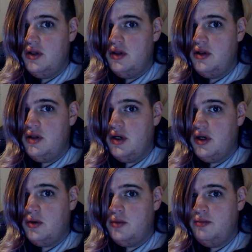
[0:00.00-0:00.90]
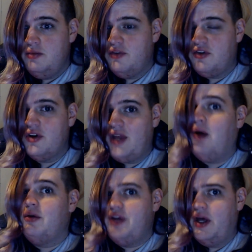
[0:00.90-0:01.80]
The first
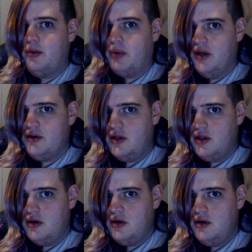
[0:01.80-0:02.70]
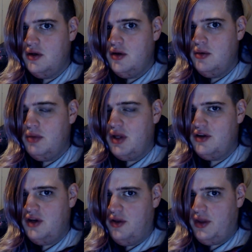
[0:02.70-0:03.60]
outsider president. Because
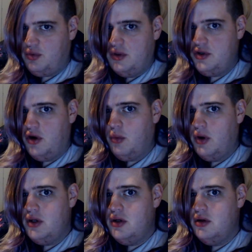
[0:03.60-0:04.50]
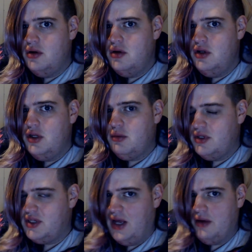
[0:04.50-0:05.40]
that's what you all want.
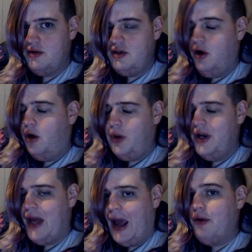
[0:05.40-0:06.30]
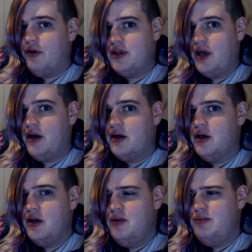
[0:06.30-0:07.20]
You all want an outsider.
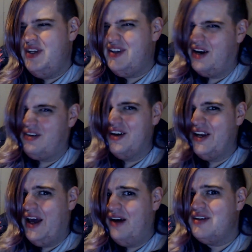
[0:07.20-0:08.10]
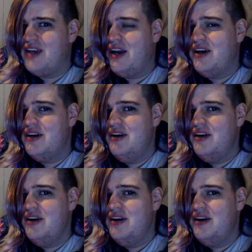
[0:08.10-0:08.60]
He's not really an outsider.